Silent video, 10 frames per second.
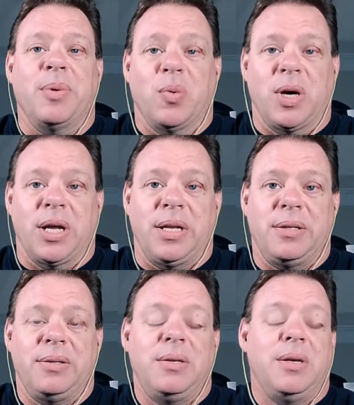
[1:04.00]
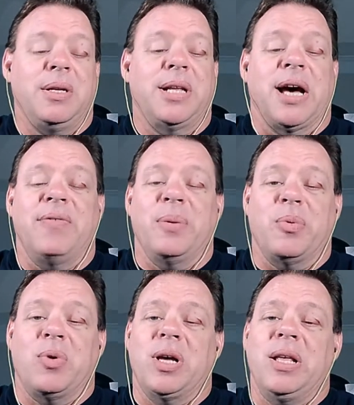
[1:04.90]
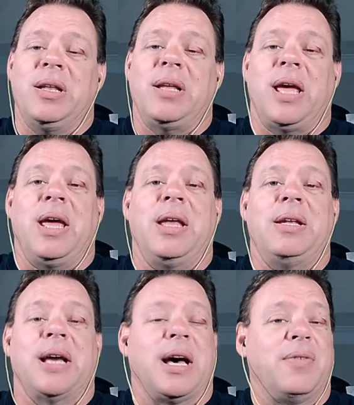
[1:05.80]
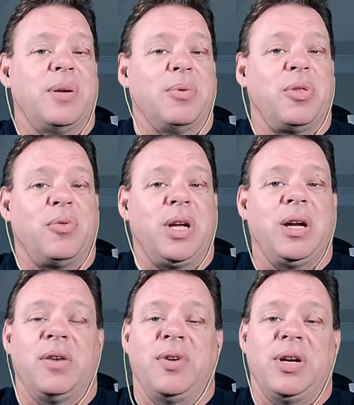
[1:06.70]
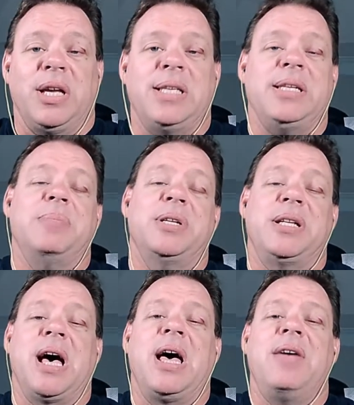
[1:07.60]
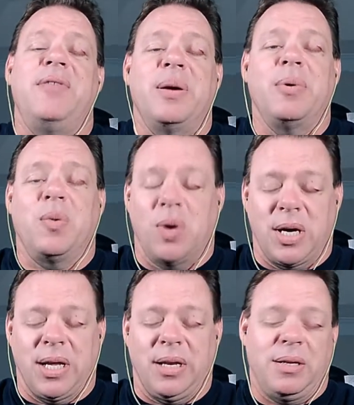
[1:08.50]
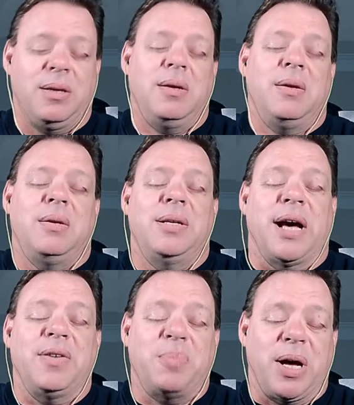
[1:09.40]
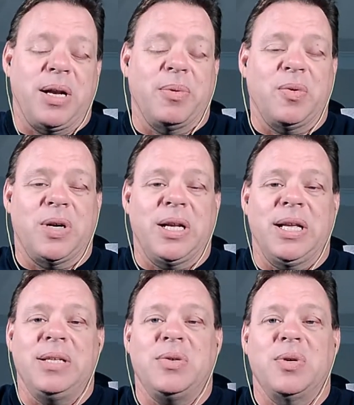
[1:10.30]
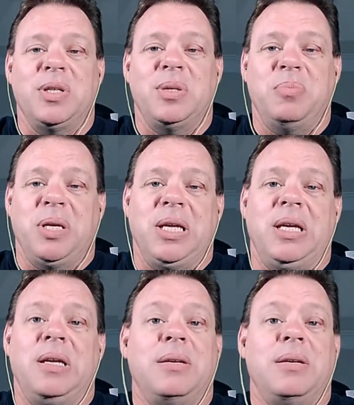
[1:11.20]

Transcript: one. Dive number one and dive number three are very easy, but dive number one. Dive spot number one is going to be